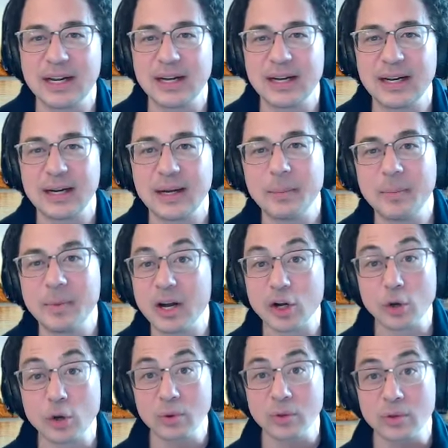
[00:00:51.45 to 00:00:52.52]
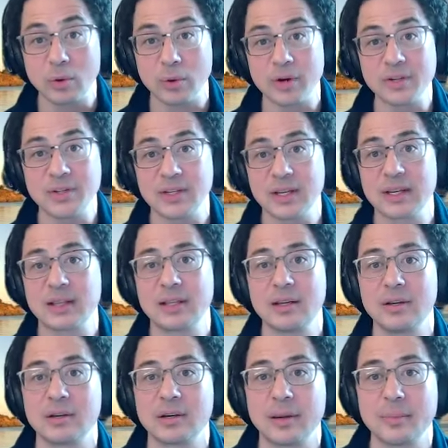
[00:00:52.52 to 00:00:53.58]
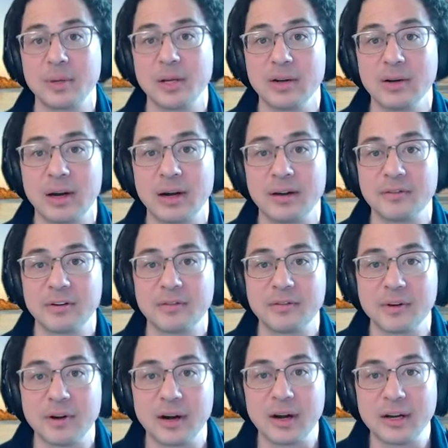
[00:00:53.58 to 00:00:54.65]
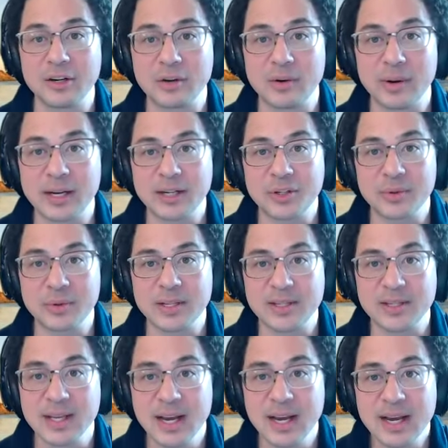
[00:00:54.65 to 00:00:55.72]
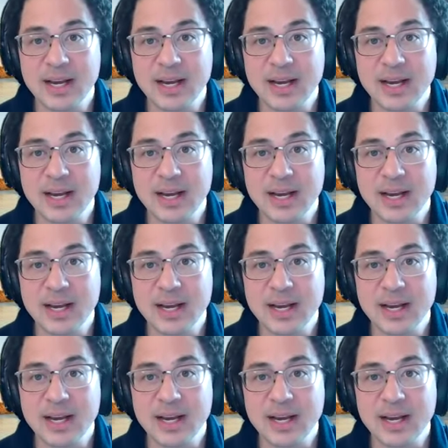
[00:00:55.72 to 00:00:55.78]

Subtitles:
a cool course that the UW offered for our undergraduates,